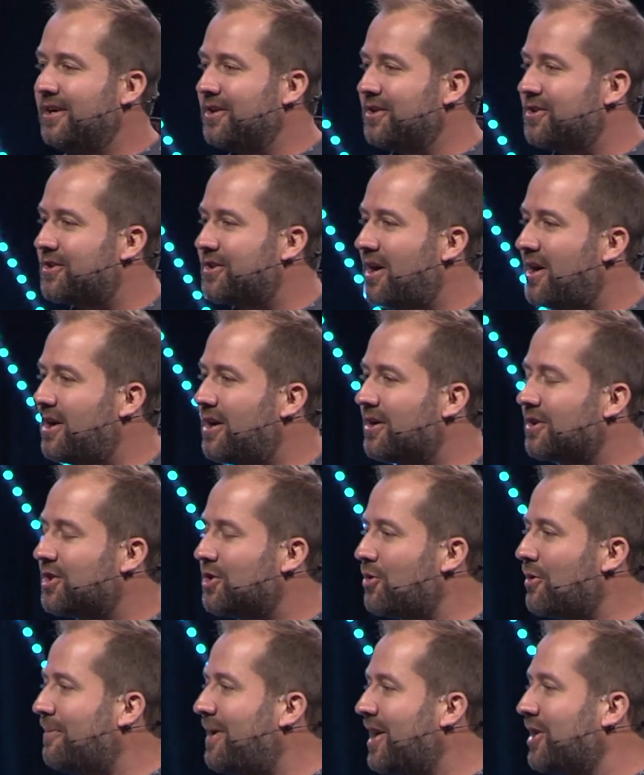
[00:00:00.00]
song
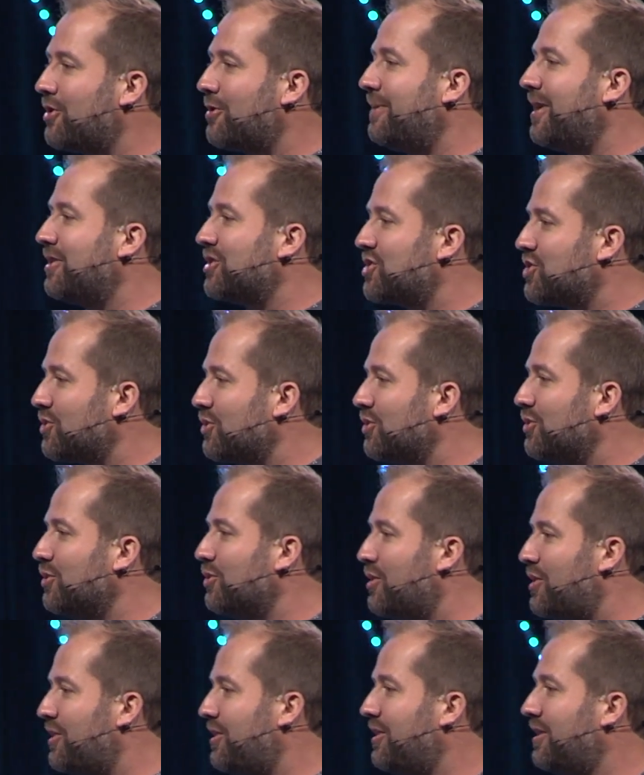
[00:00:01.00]
to remind her about
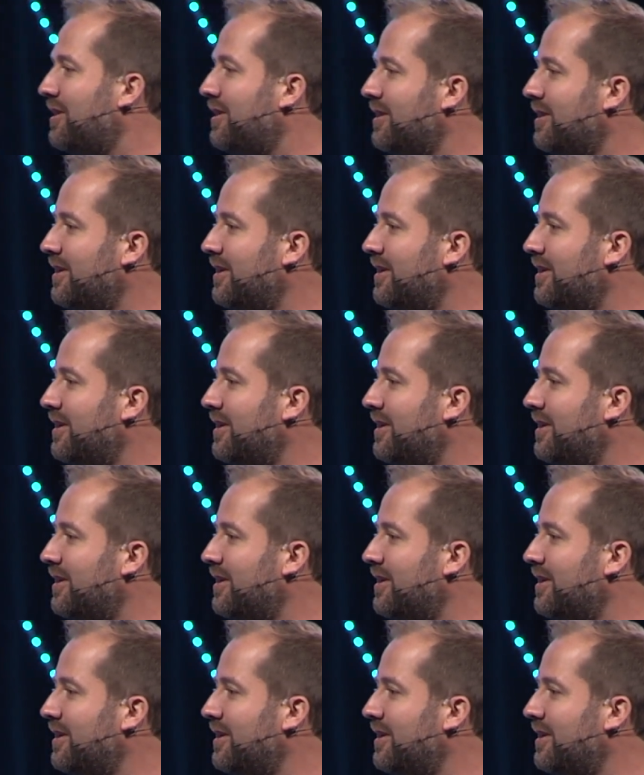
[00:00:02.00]
truth